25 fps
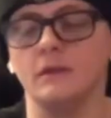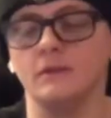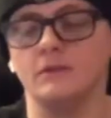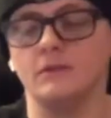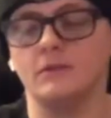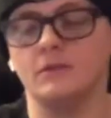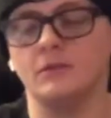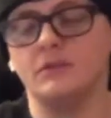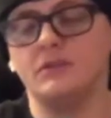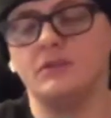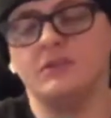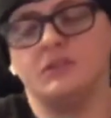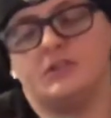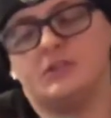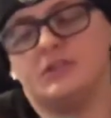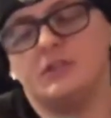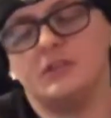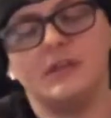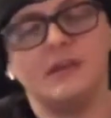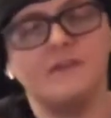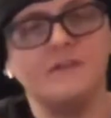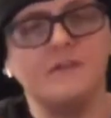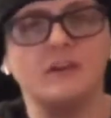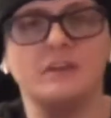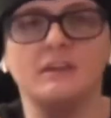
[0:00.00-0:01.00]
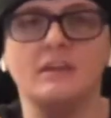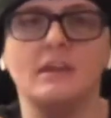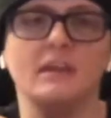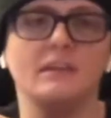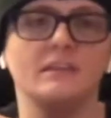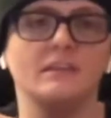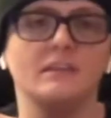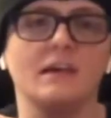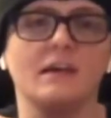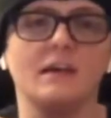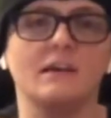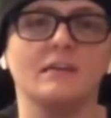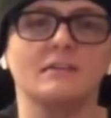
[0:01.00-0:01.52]
So let's just give it a
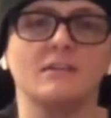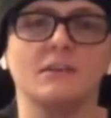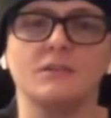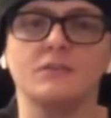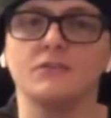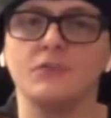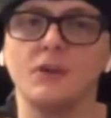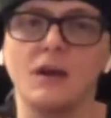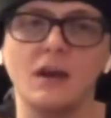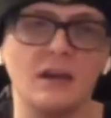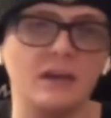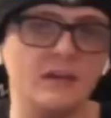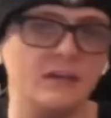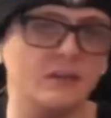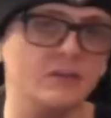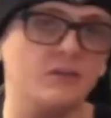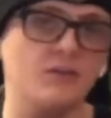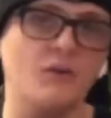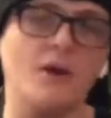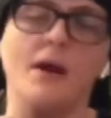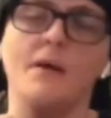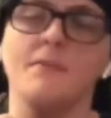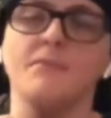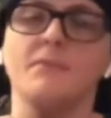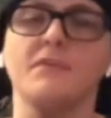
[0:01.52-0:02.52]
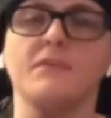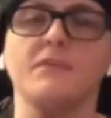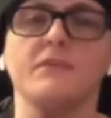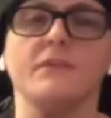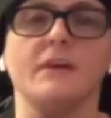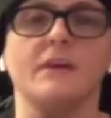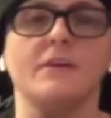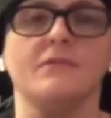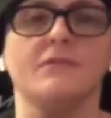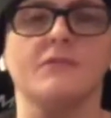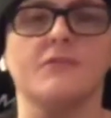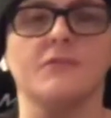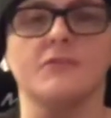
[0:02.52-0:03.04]
taste test. I'll try to describe the
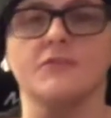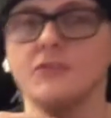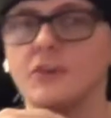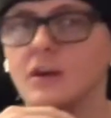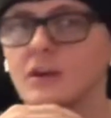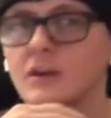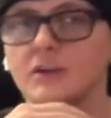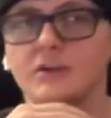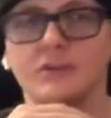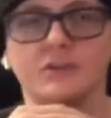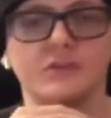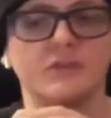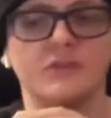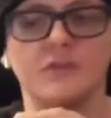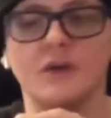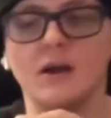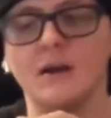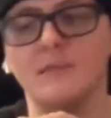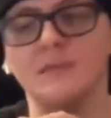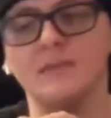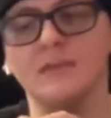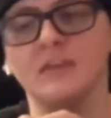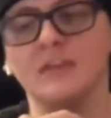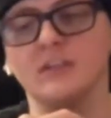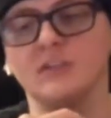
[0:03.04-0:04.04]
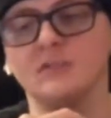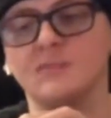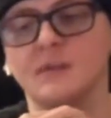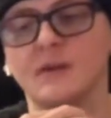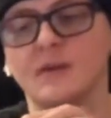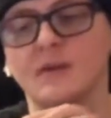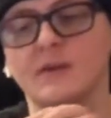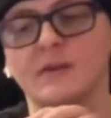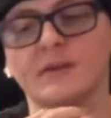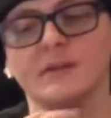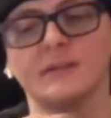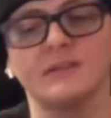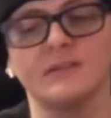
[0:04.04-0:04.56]
flavor. I'll try to describe the
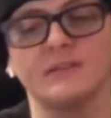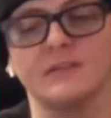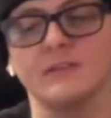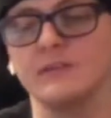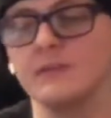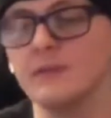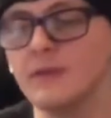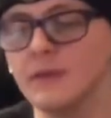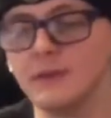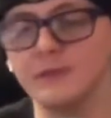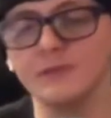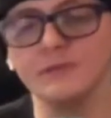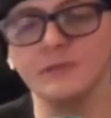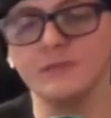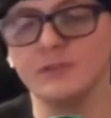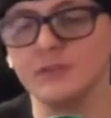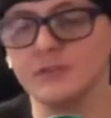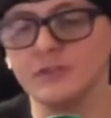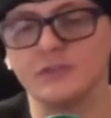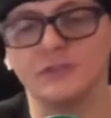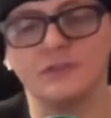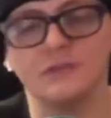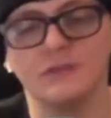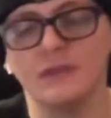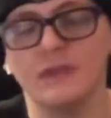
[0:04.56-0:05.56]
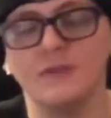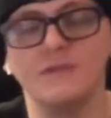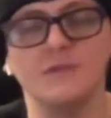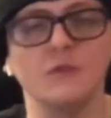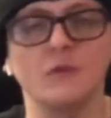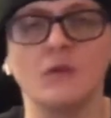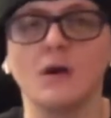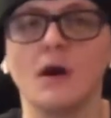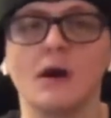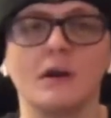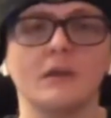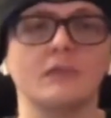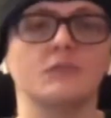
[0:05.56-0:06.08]
experience and just give
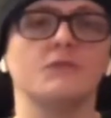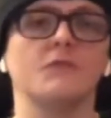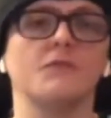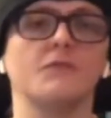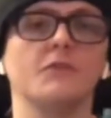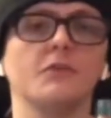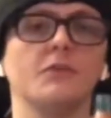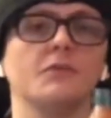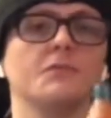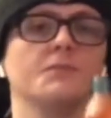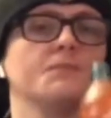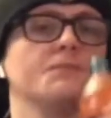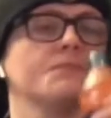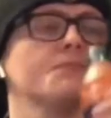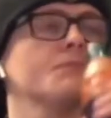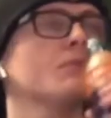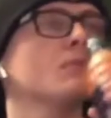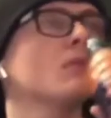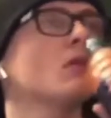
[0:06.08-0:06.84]
you an honest review.